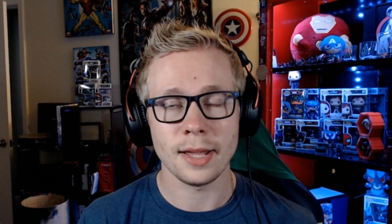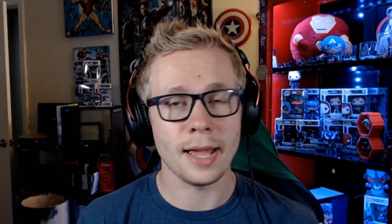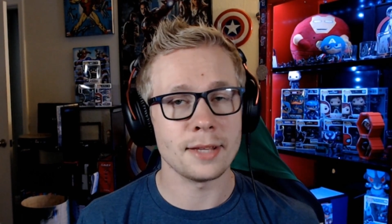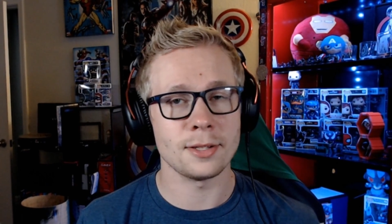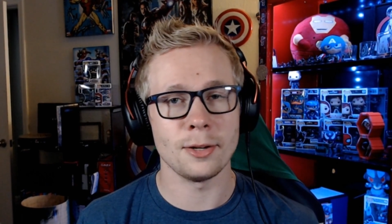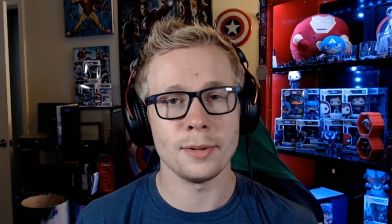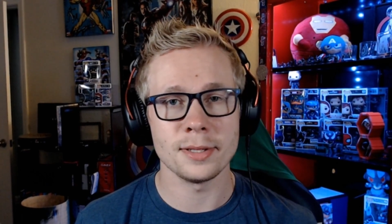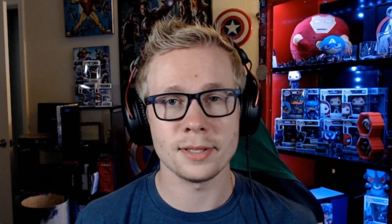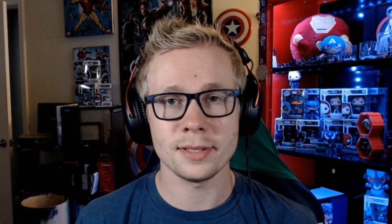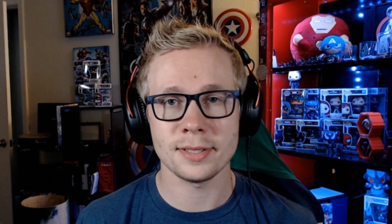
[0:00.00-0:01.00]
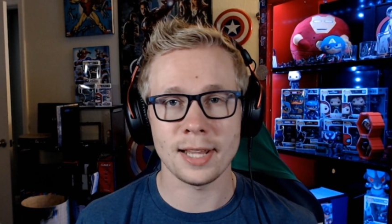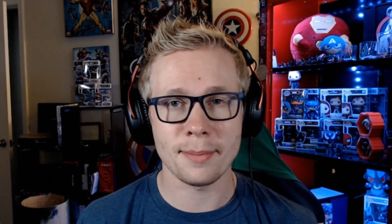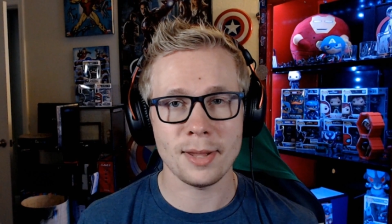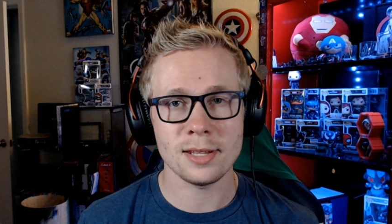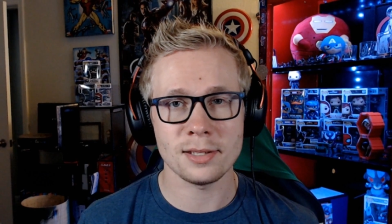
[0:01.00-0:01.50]
As always, stay
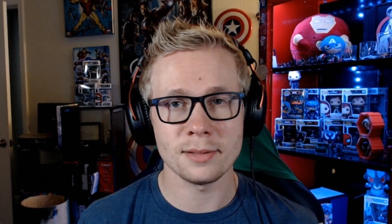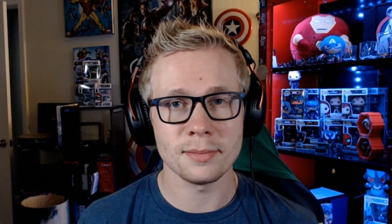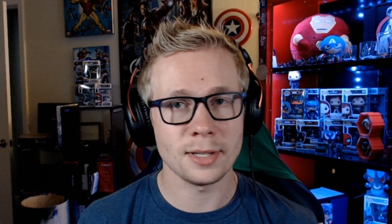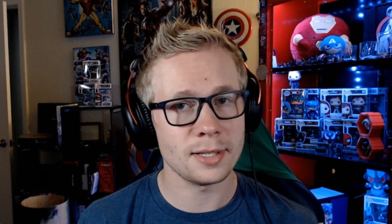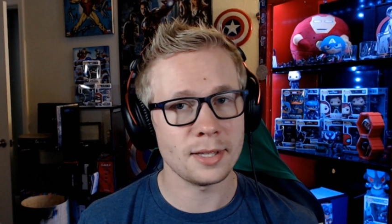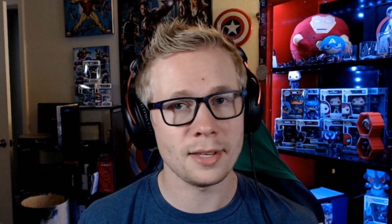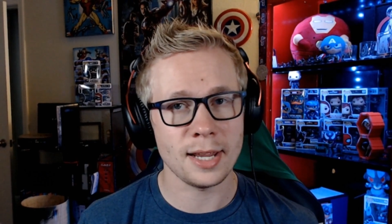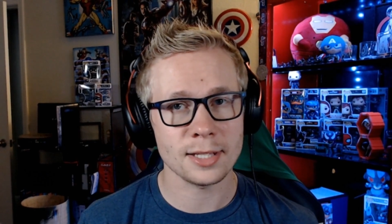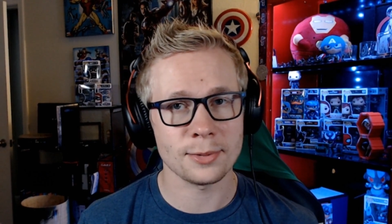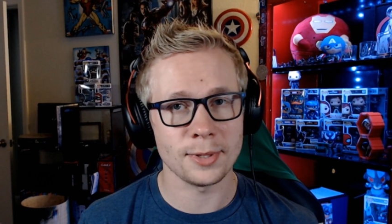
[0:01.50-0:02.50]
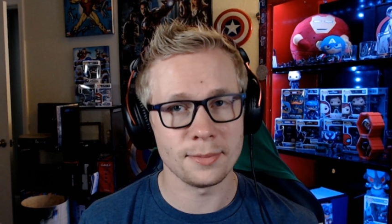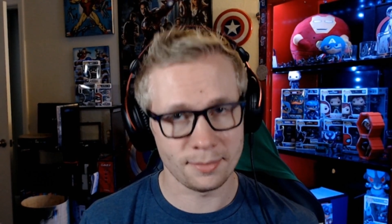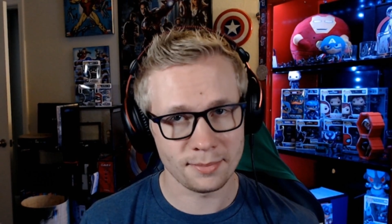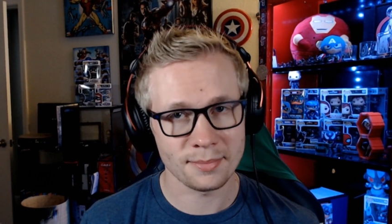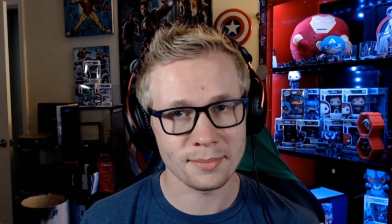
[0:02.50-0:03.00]
amazing. And until the next one,
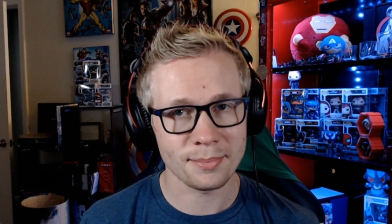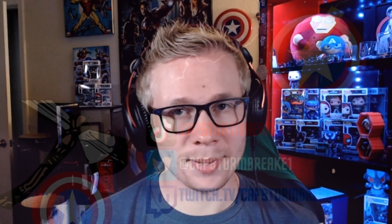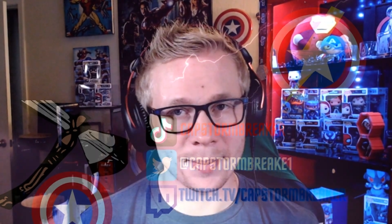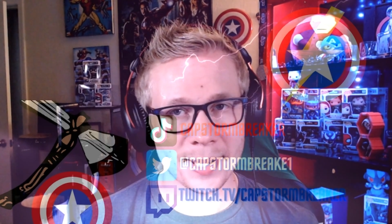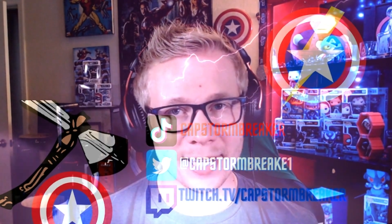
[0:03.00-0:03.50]
bye-bye.